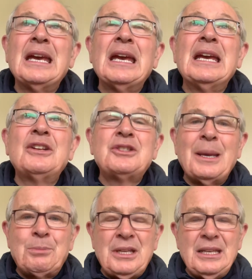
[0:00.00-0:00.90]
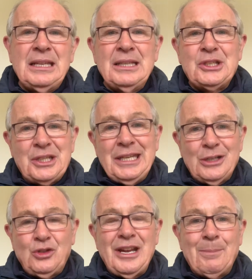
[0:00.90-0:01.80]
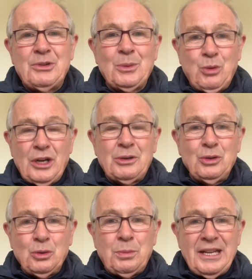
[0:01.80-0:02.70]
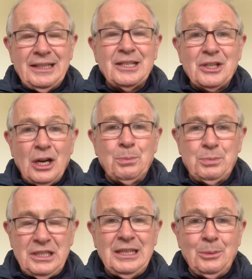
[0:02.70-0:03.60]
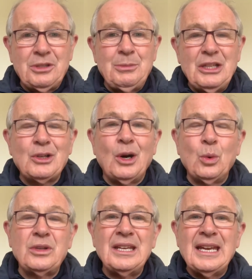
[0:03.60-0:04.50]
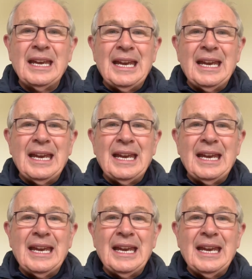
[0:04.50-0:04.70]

except in the senior championship where you're playing the top teams from each county,